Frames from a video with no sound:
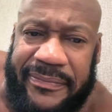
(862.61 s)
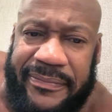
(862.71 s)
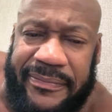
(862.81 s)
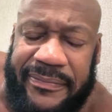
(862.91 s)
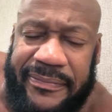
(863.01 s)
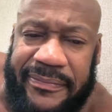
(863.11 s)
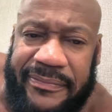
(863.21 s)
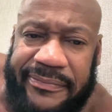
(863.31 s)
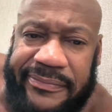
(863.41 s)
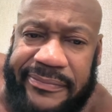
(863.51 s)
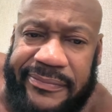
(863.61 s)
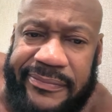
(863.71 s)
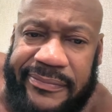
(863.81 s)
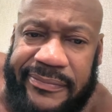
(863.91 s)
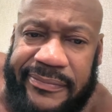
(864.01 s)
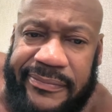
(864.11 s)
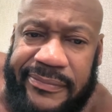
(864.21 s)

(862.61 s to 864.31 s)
(silence)